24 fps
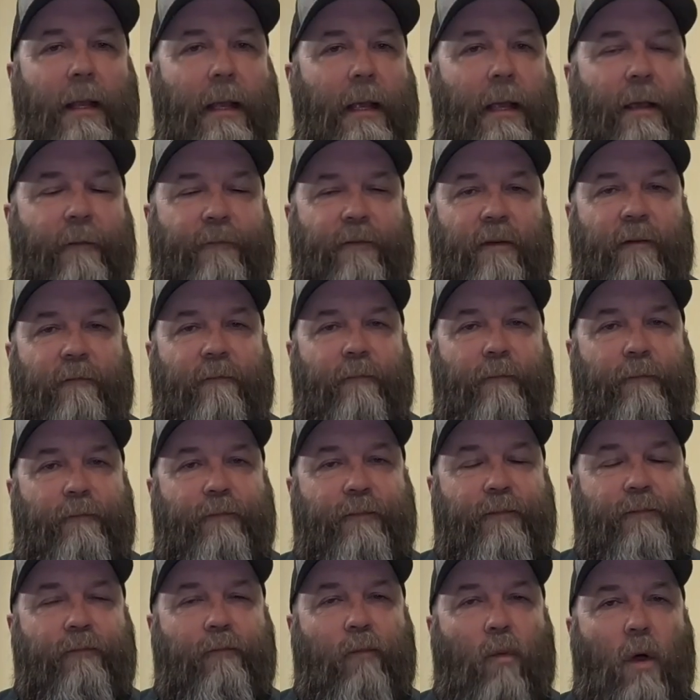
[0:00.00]
If you've
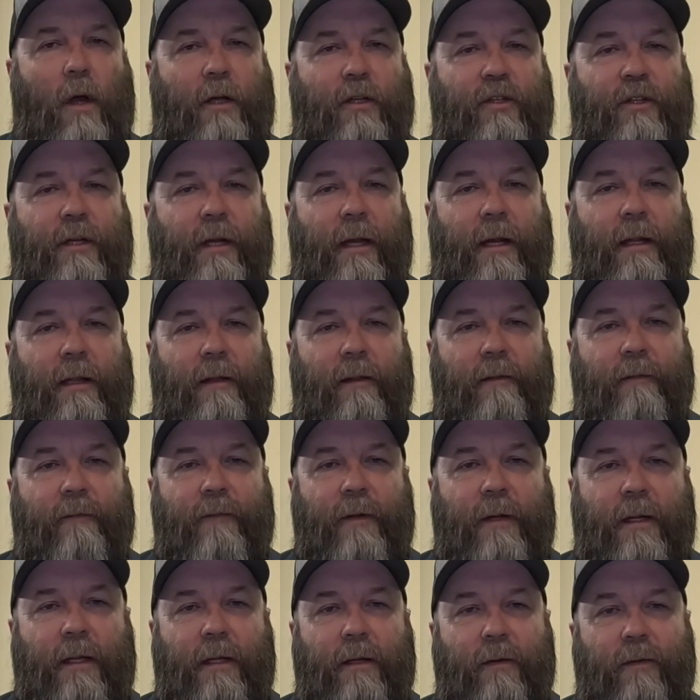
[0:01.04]
watched any of the
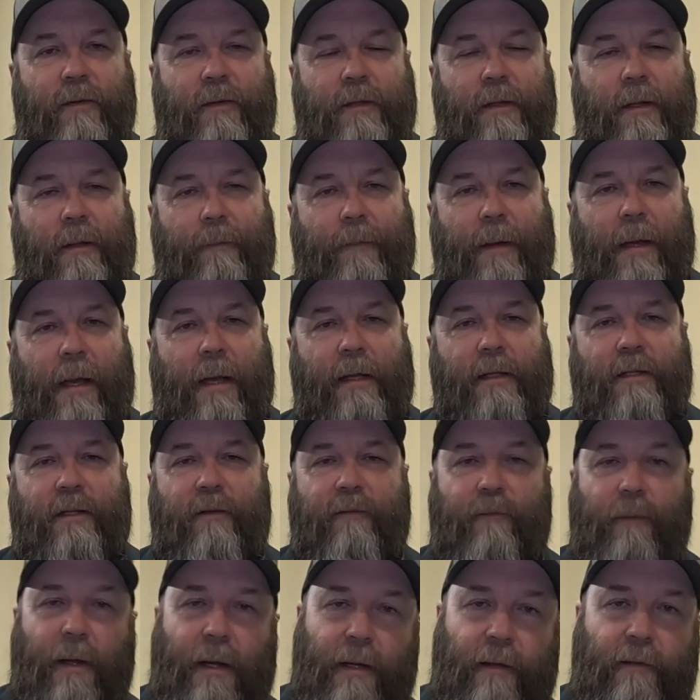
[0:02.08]
videos in the past,
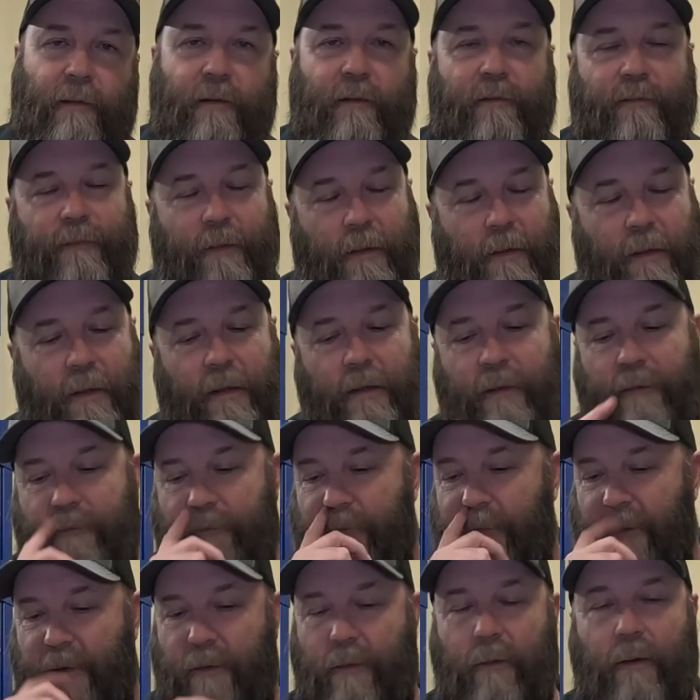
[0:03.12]
you've made it this far in this
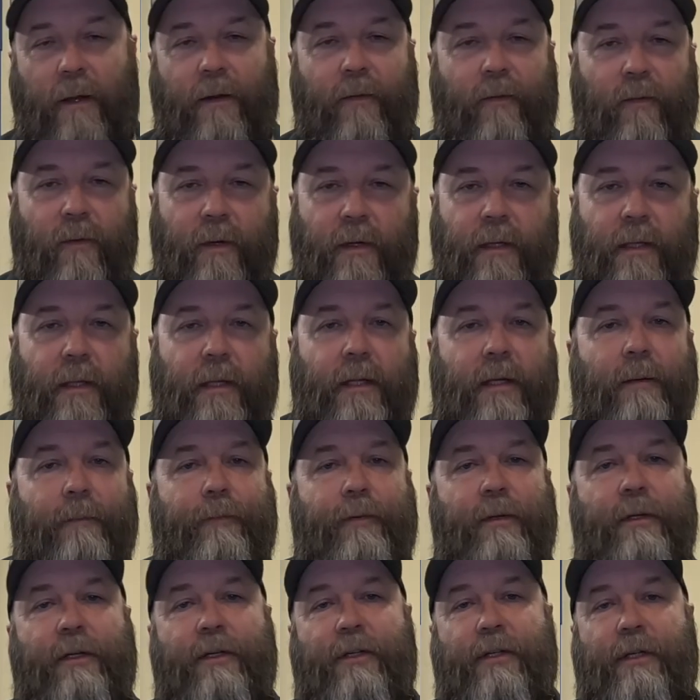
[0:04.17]
video, I'd really
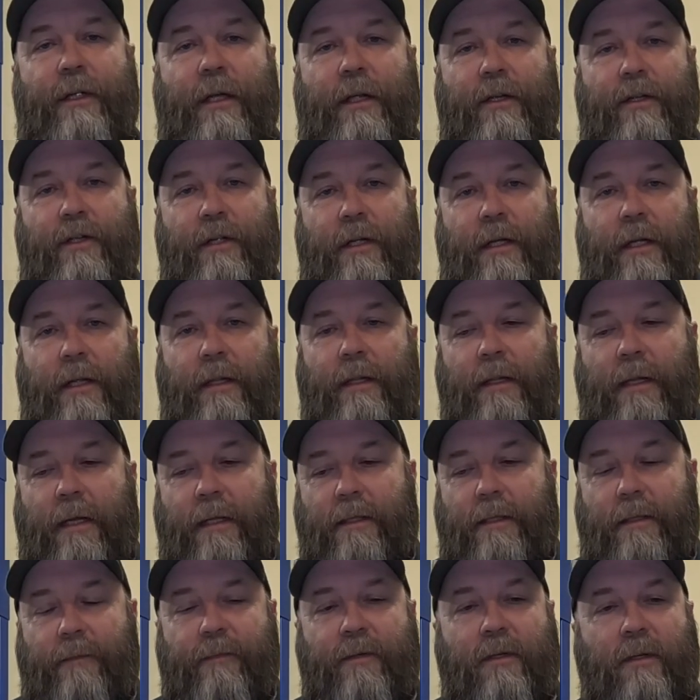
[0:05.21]
appreciate you hitting
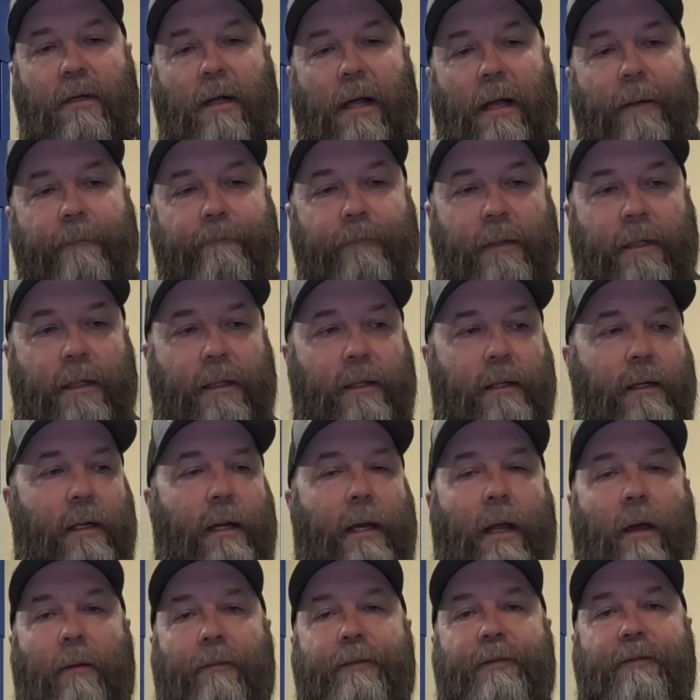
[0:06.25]
that subscribe button. It
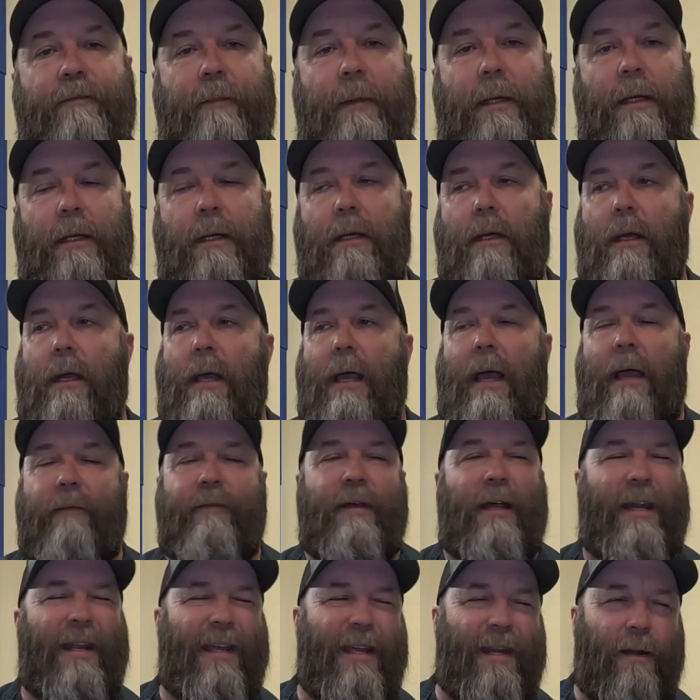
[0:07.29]
helps me. I've
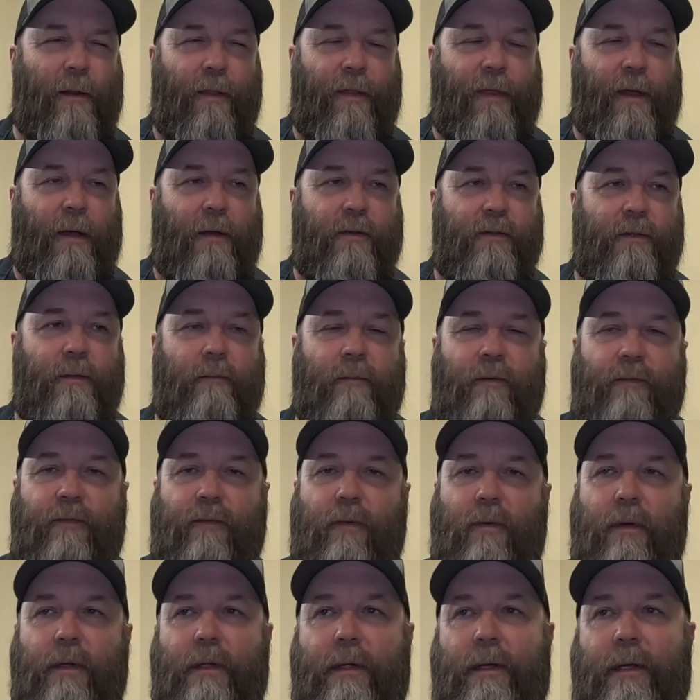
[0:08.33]
got to hit 1,000
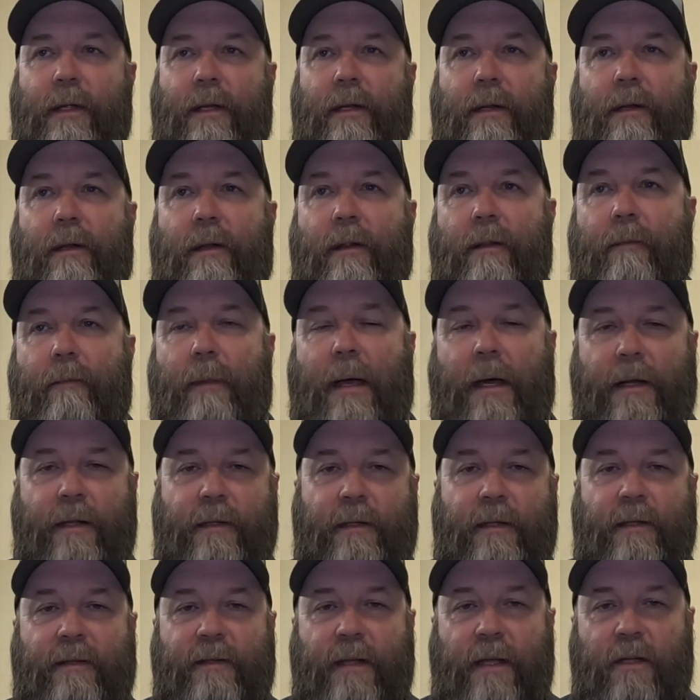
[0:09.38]
before you get into the
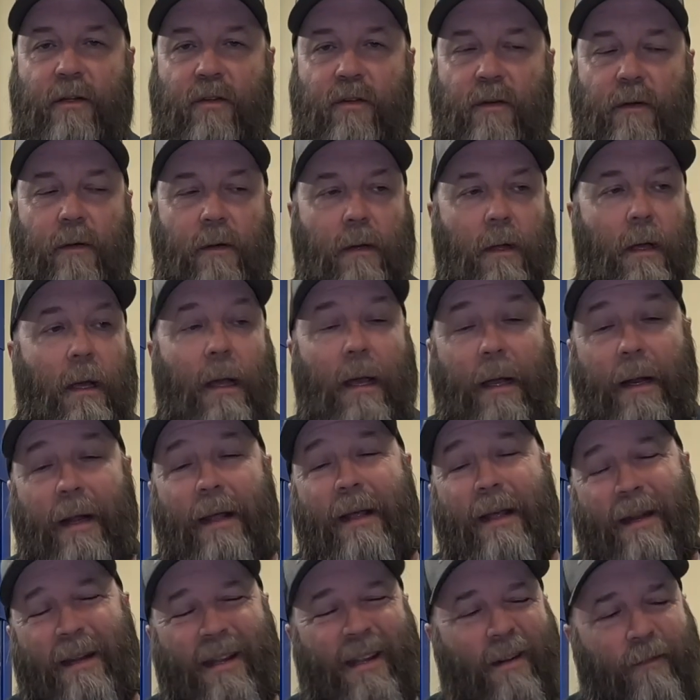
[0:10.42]
monetization, and I
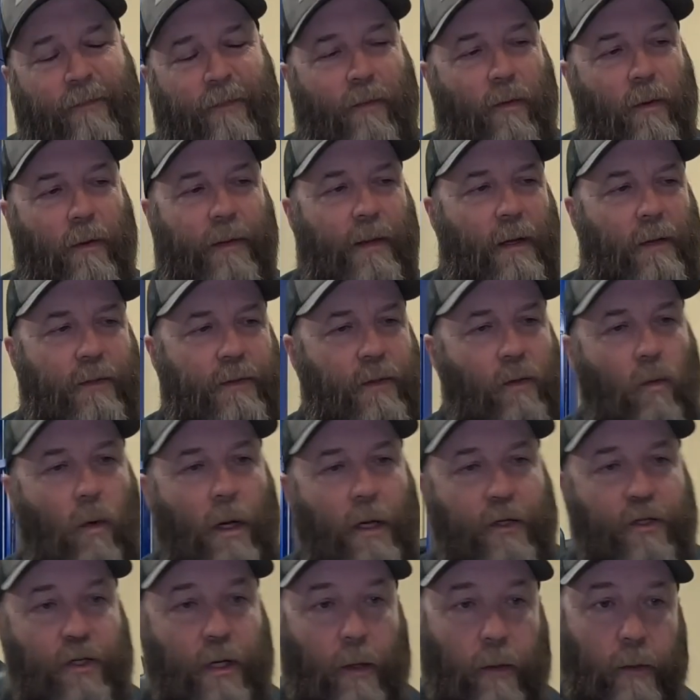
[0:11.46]
got to get 4,000
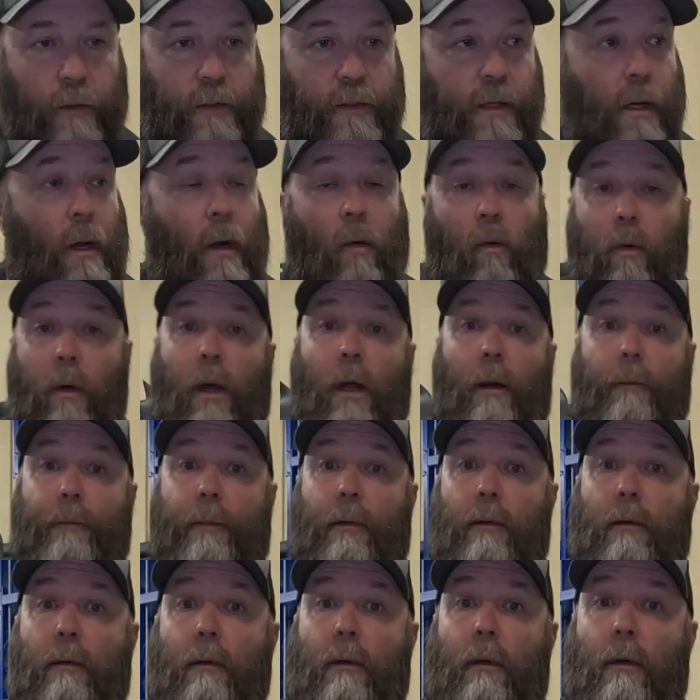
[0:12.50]
watch hours. We're
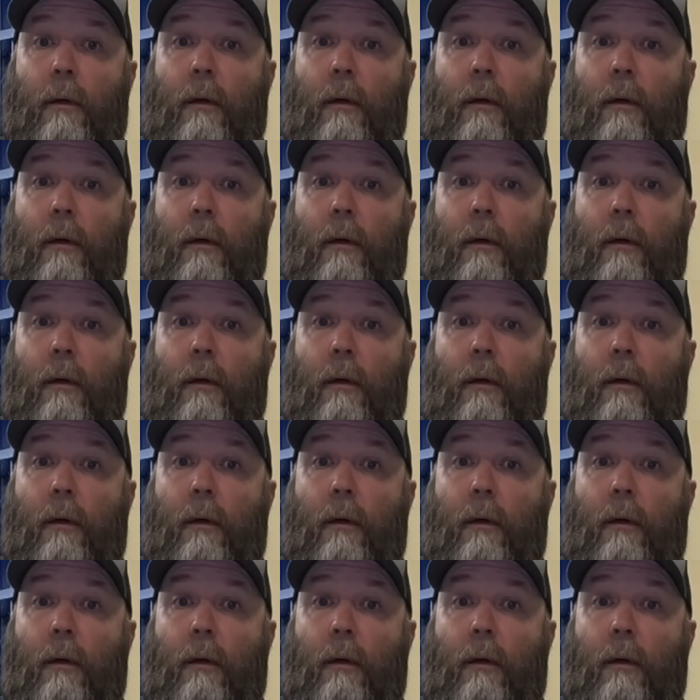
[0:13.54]
up.